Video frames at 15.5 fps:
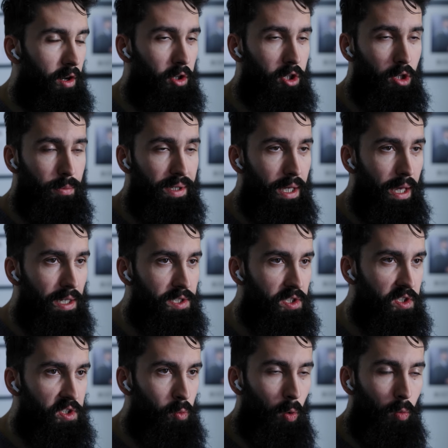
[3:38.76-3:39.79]
There are going to be
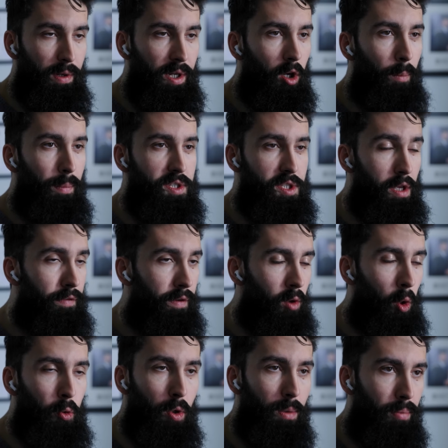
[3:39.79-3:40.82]
cases where recomp is
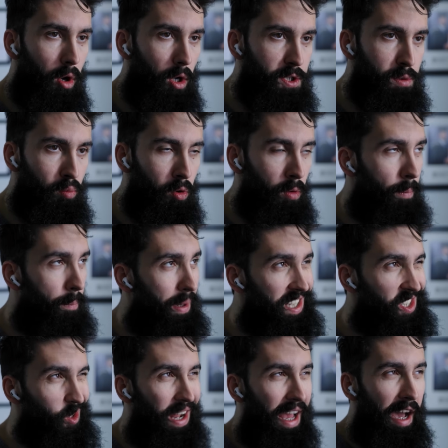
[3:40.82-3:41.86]
difficult or impossible
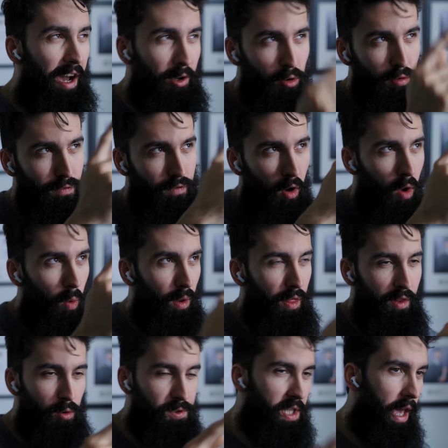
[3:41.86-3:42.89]
based on how you fall
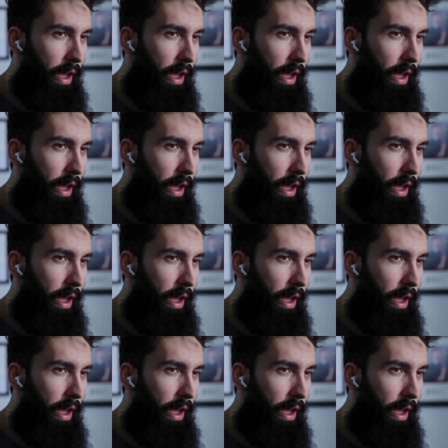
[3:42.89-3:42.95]
within those